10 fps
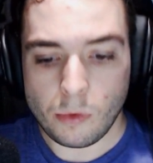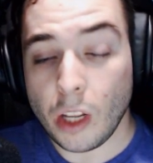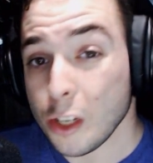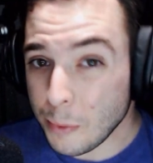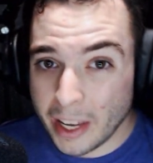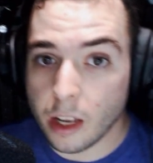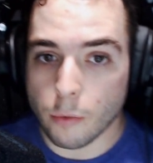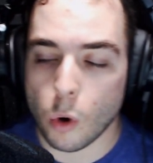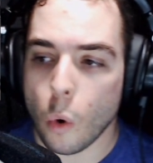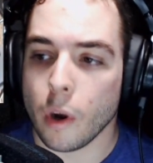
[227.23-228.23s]
Speaking of
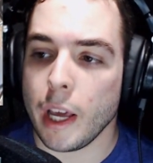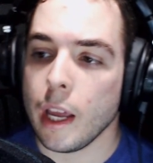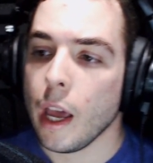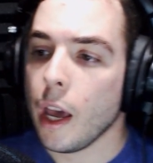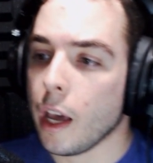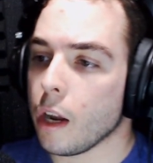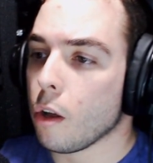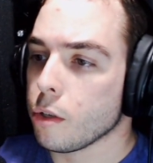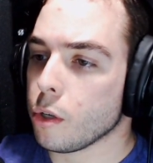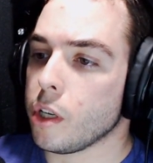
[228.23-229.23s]
recording, it
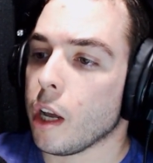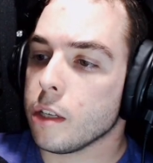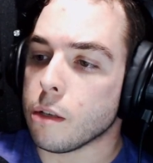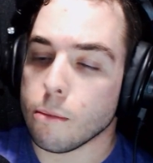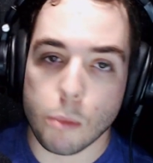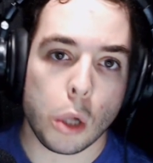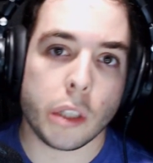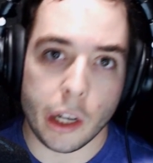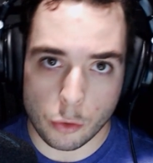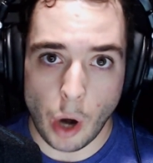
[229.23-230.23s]
also does
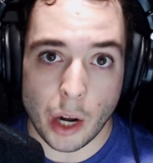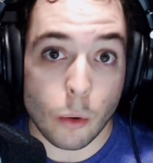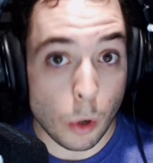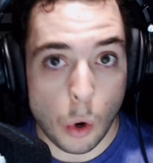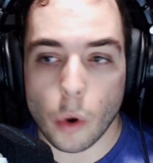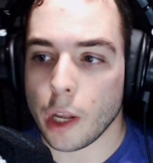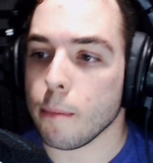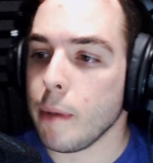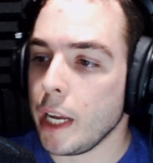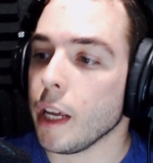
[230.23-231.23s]
multi-track recording,
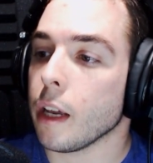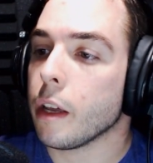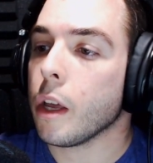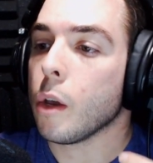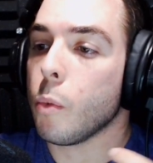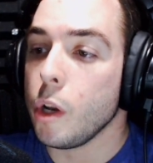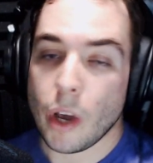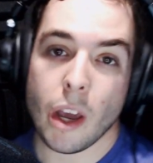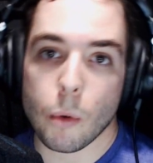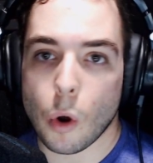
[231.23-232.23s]
meaning when you
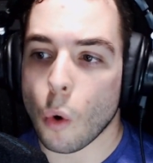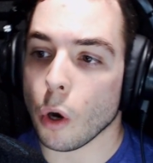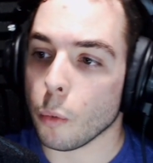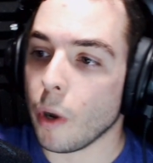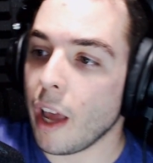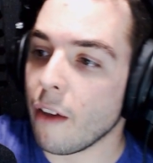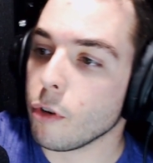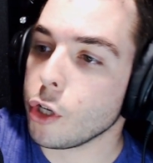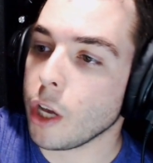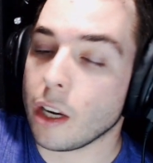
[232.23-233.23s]
hit record, whatever
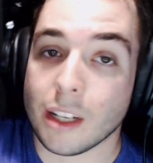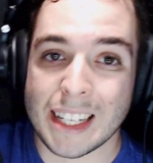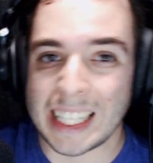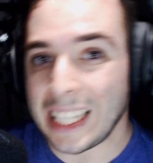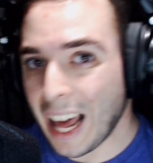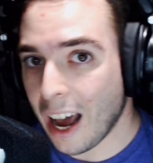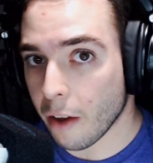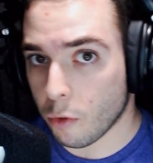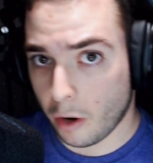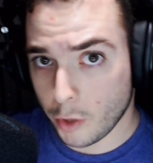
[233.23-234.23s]
channel is
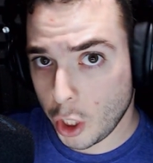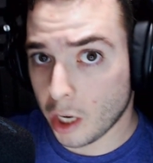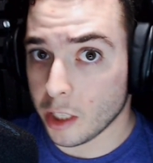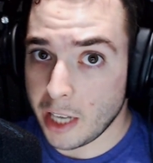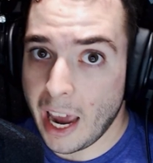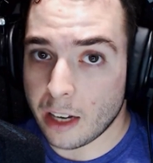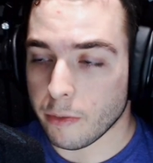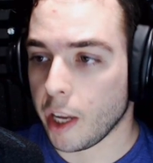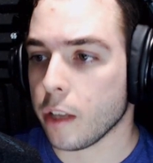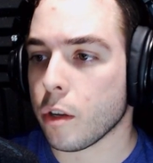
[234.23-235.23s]
live, whatever channel is
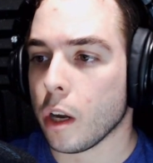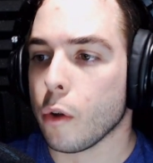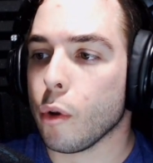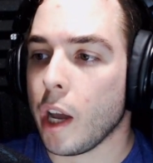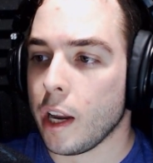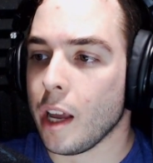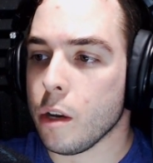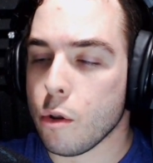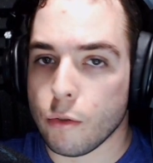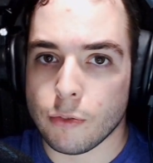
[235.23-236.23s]
activated, it's going to create a
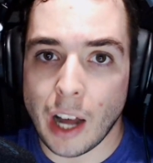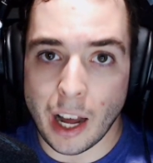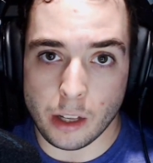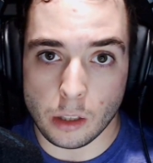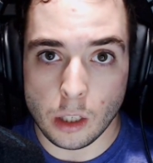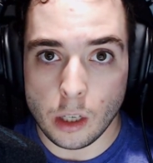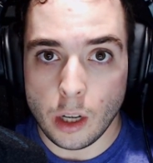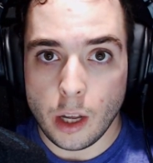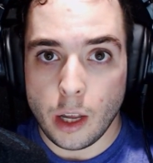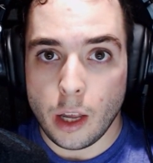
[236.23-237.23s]
new file
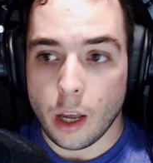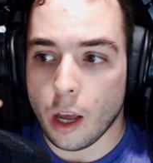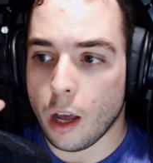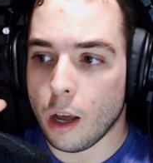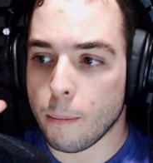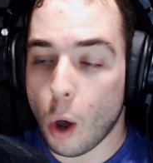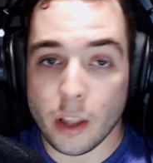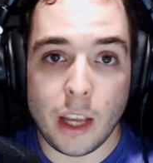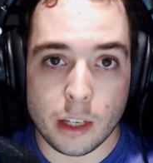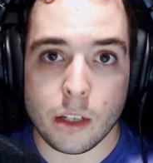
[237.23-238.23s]
on
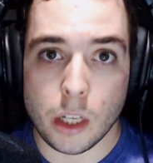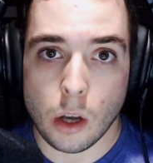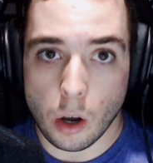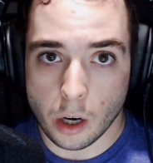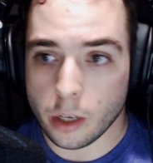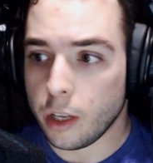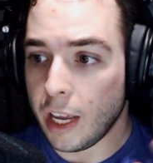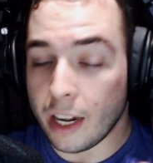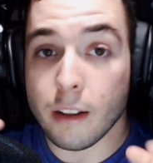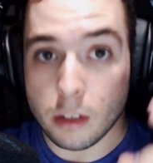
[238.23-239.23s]
the SD card
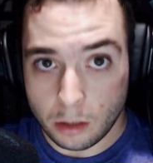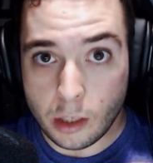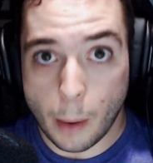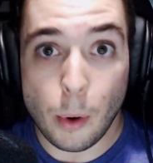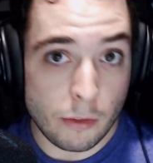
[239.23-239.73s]
in a separate